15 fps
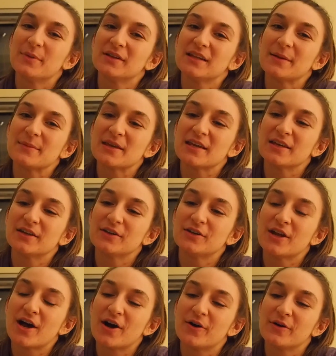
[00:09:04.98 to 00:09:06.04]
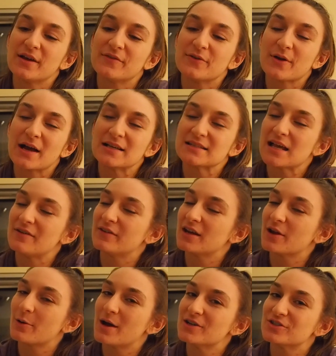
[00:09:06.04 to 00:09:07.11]
but let me know if you guys have
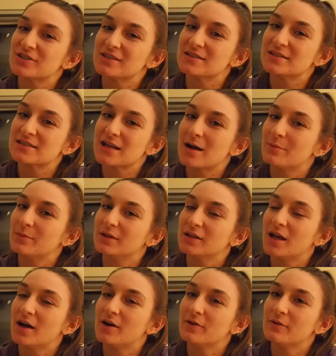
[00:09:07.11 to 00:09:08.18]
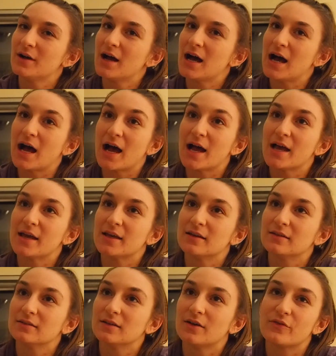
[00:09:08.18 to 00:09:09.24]
any questions down below.
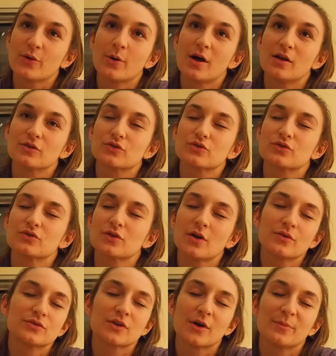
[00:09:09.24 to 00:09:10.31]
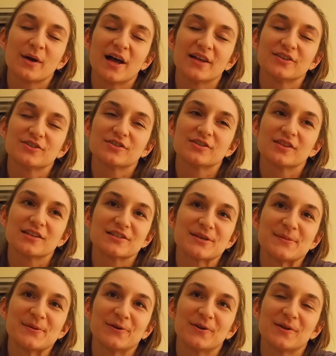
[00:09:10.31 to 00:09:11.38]
I love you all so, so much. This
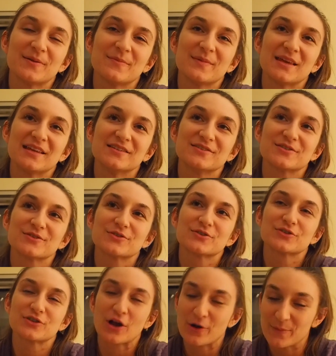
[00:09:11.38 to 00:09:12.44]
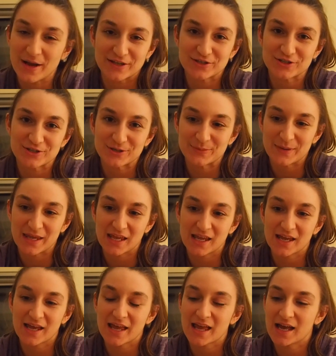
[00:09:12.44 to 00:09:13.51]
community means so much to
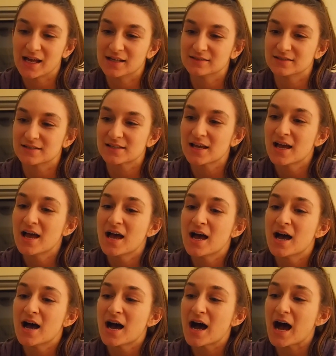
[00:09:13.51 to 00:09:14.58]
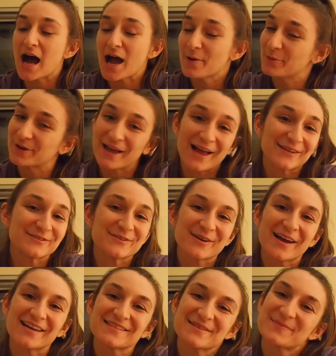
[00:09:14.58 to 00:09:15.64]
me and I will catch you
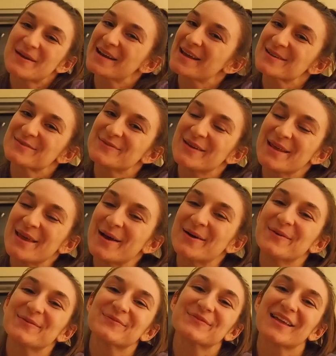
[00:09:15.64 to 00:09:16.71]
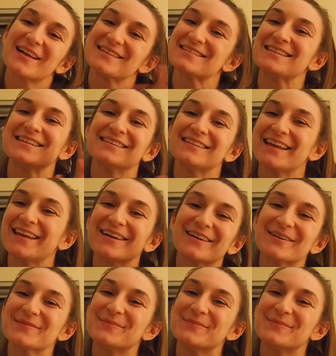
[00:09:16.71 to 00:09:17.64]
guys in my next video. I'll see you later.